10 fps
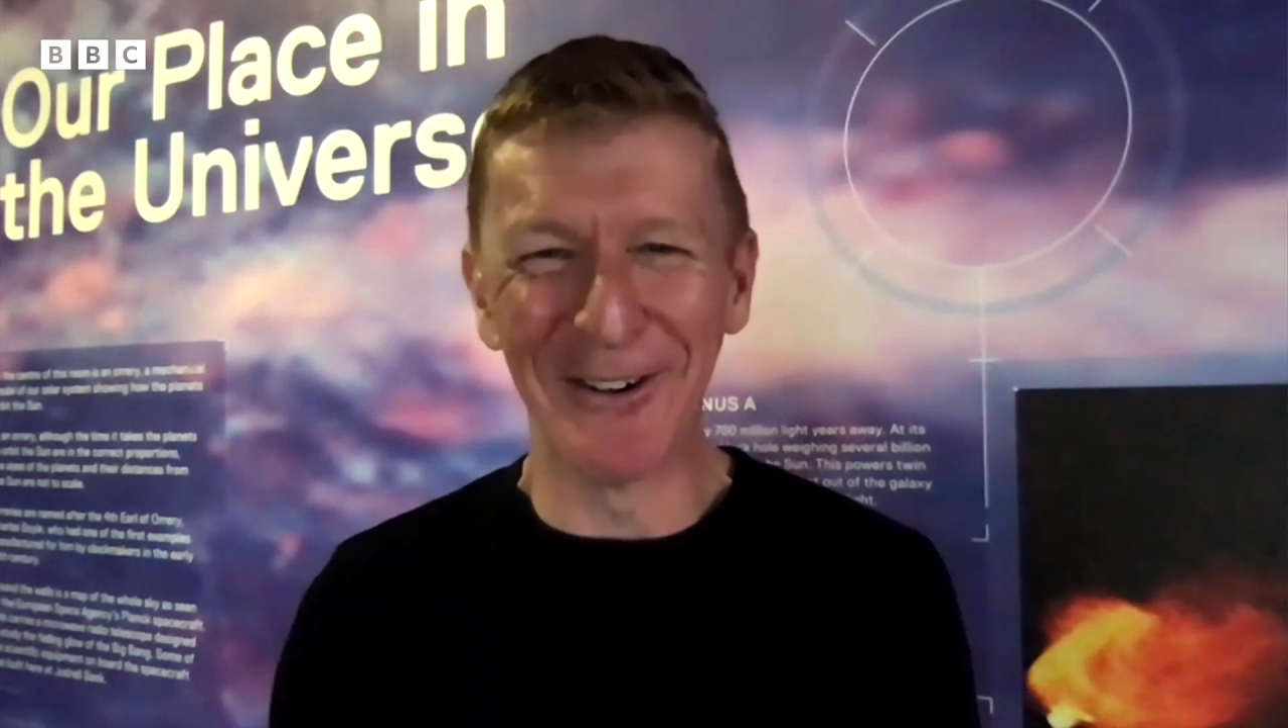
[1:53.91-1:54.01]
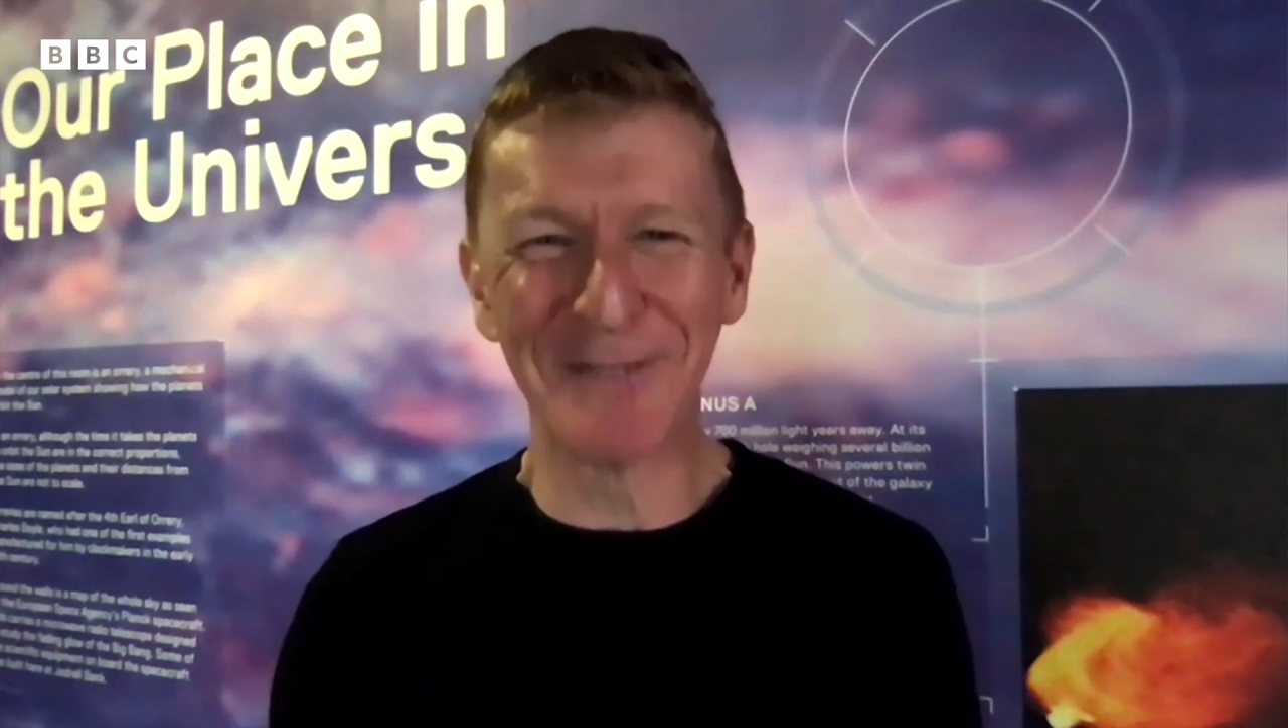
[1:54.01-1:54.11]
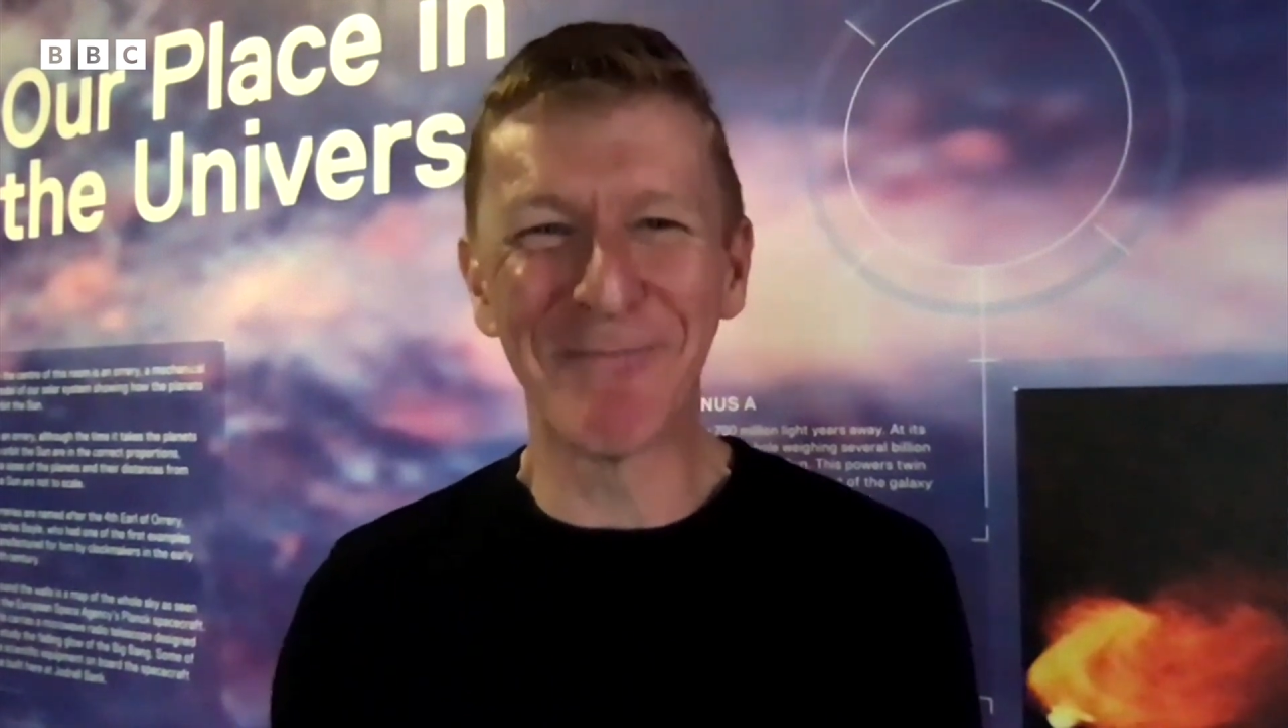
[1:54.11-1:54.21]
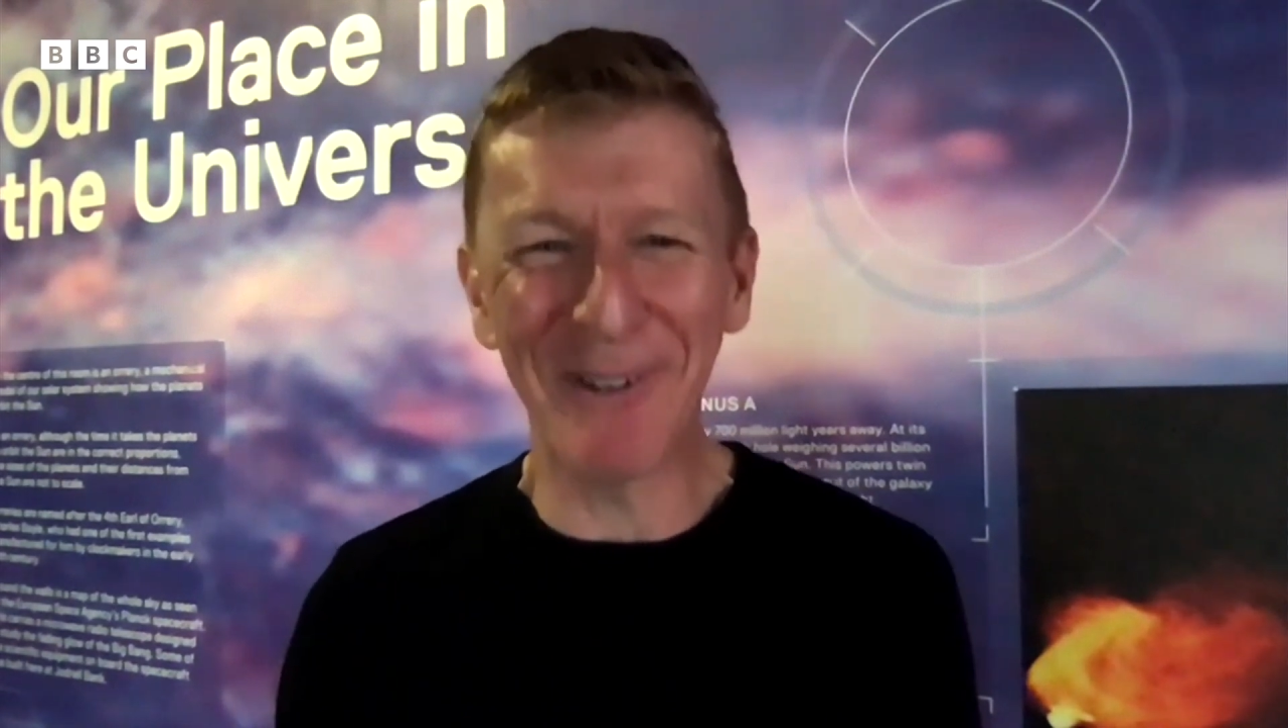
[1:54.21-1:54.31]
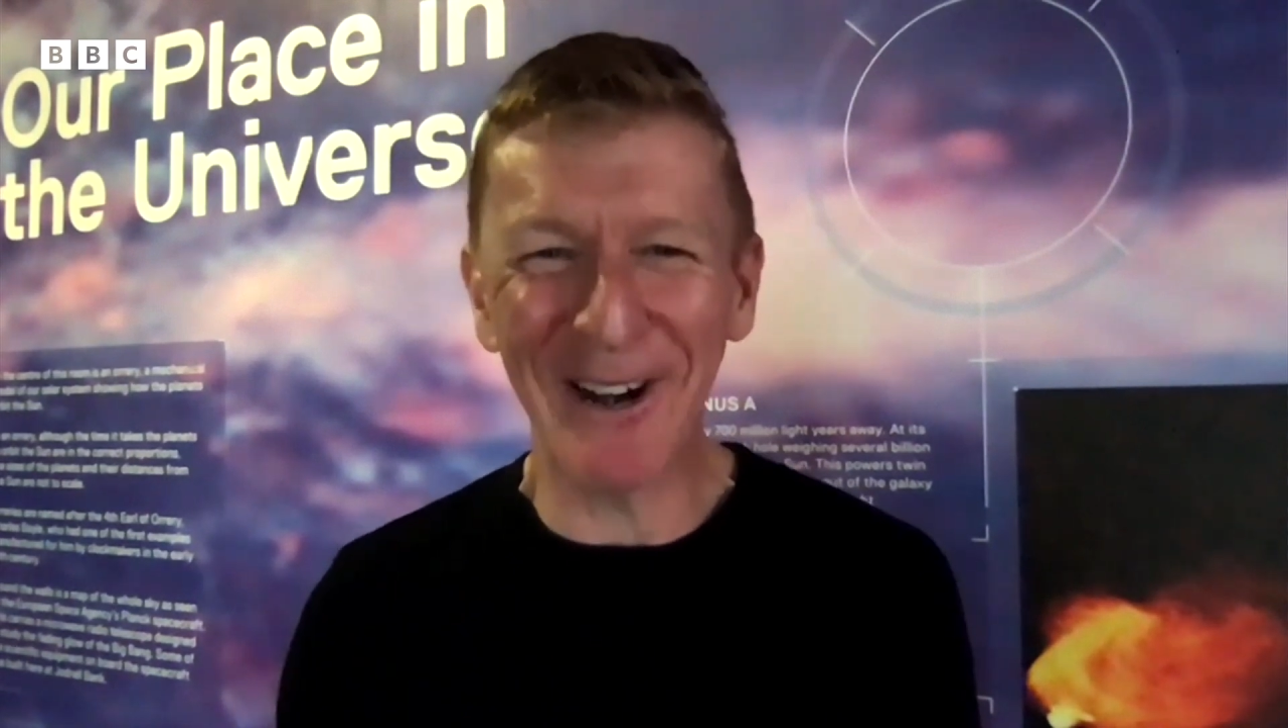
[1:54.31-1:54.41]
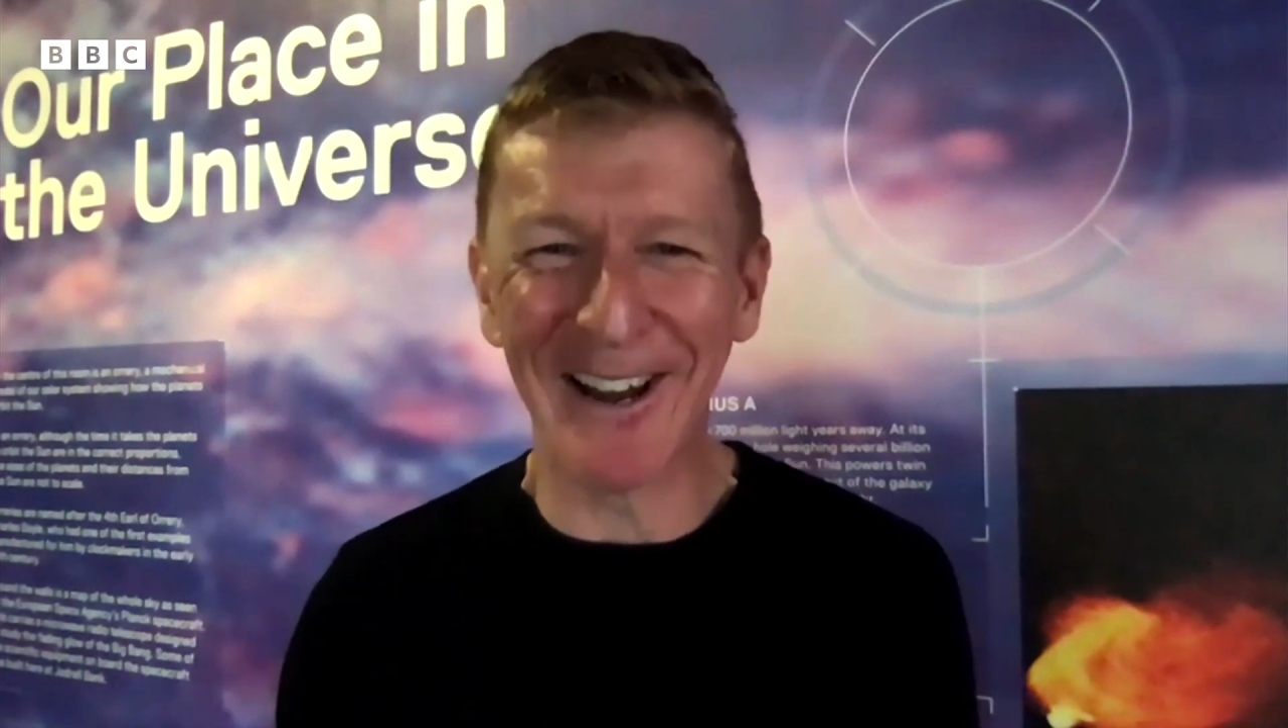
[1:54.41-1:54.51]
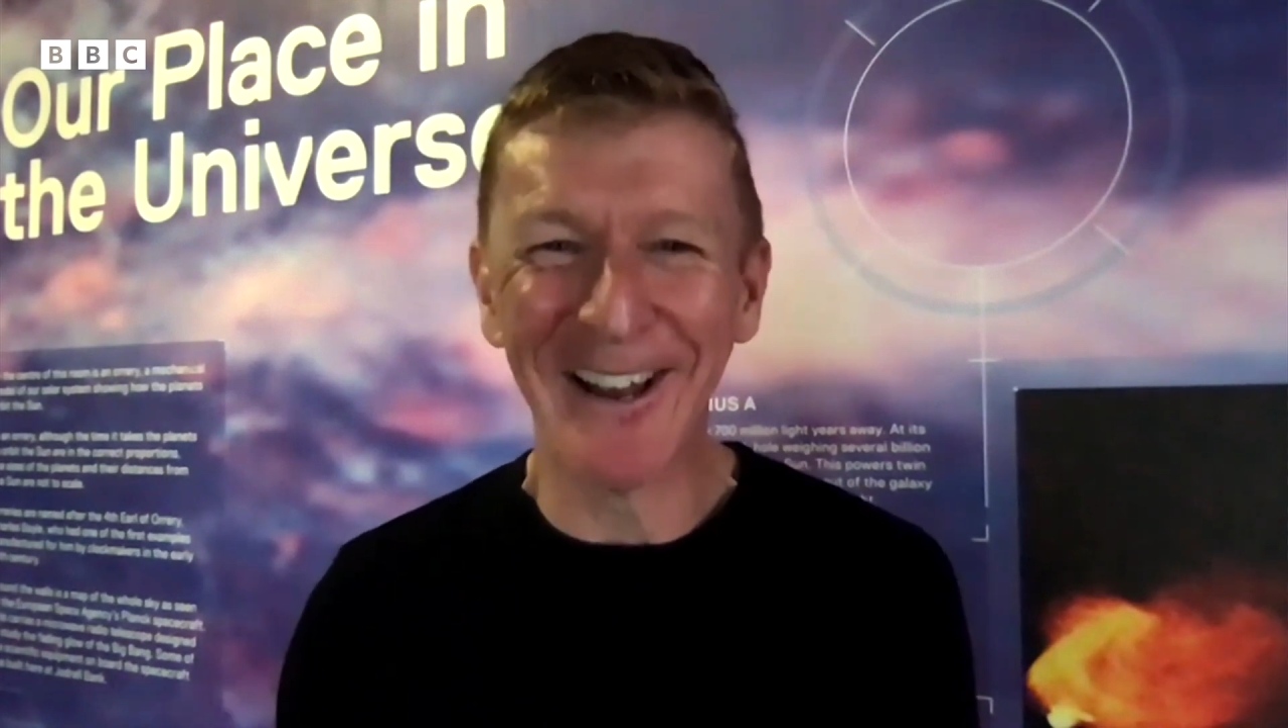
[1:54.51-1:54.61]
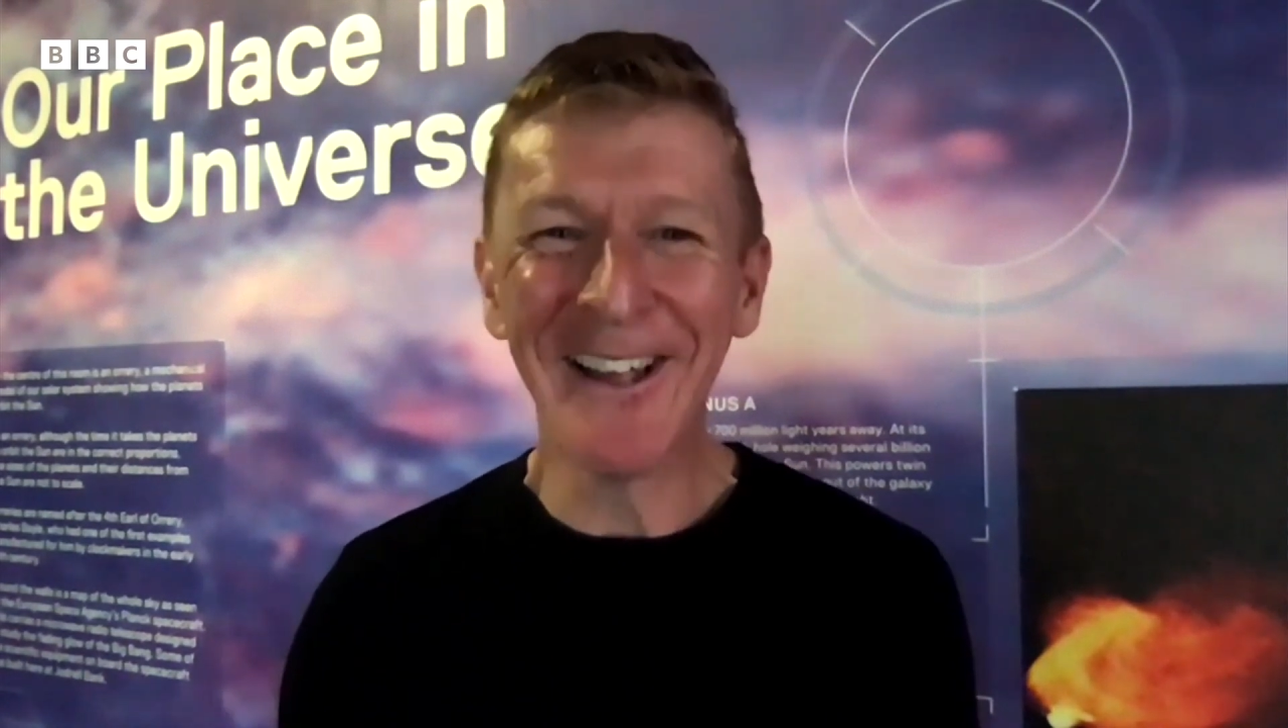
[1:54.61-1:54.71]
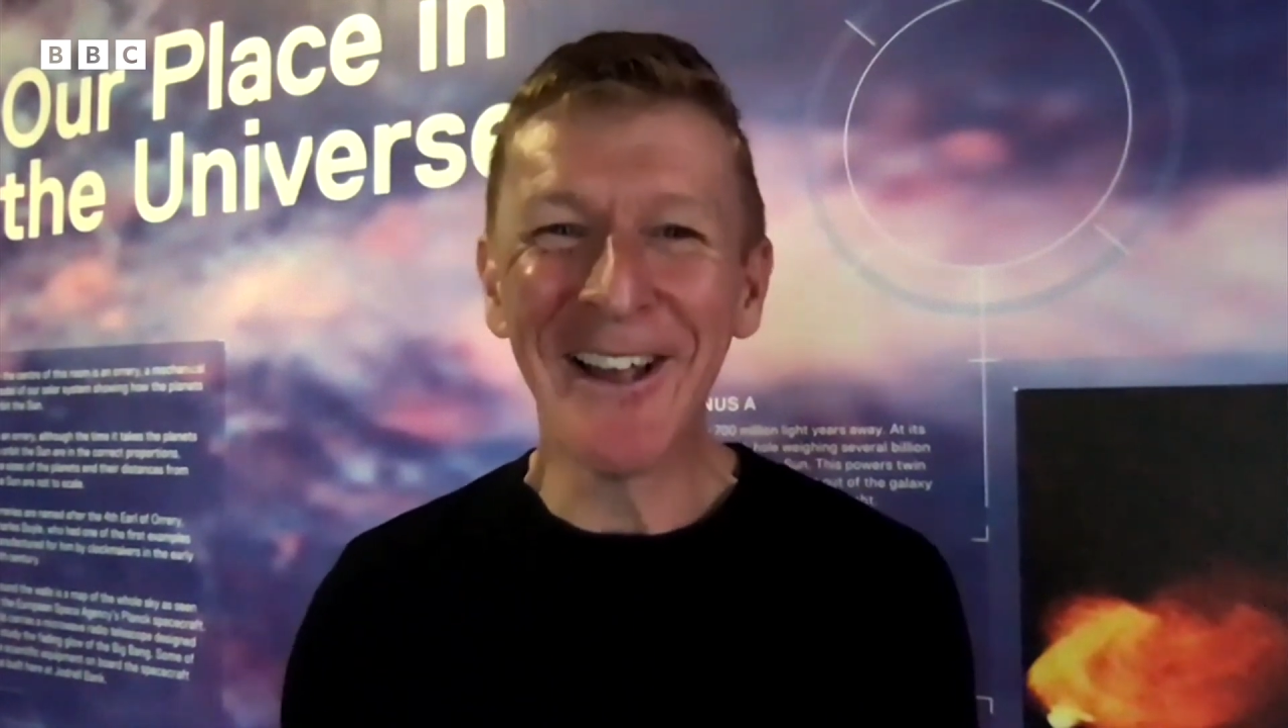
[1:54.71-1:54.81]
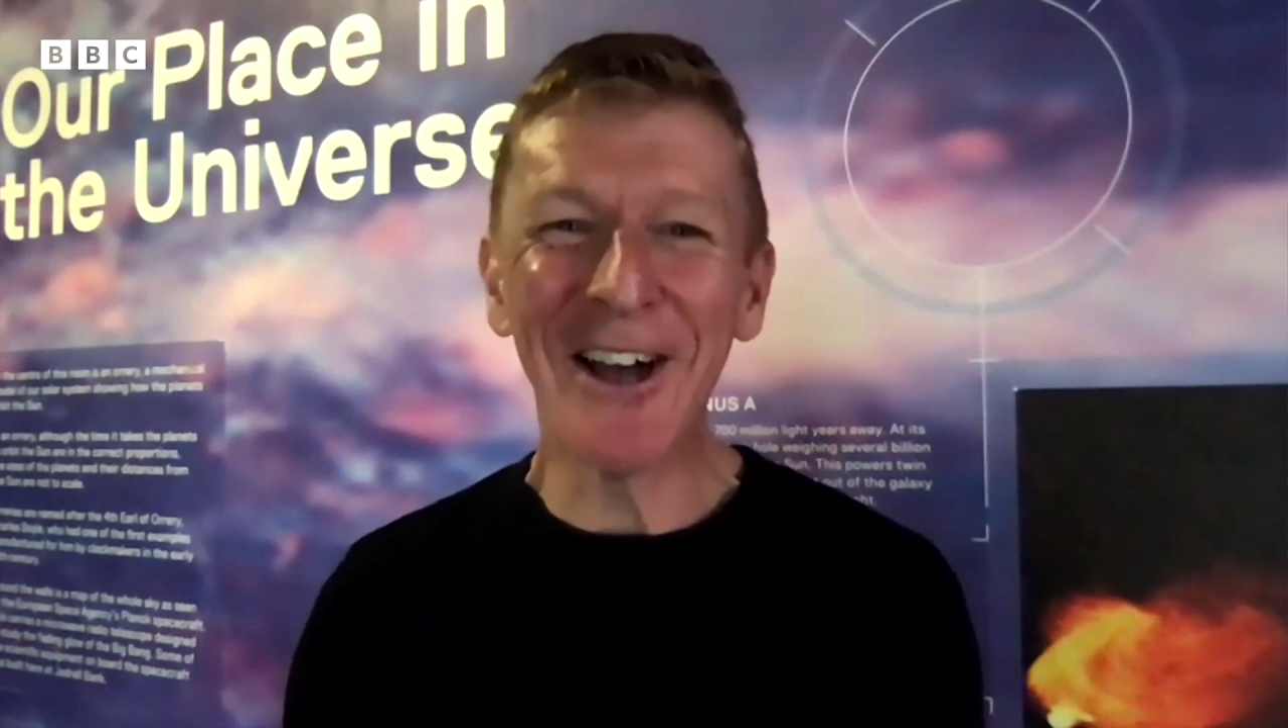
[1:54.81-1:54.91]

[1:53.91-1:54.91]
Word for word: was brilliant.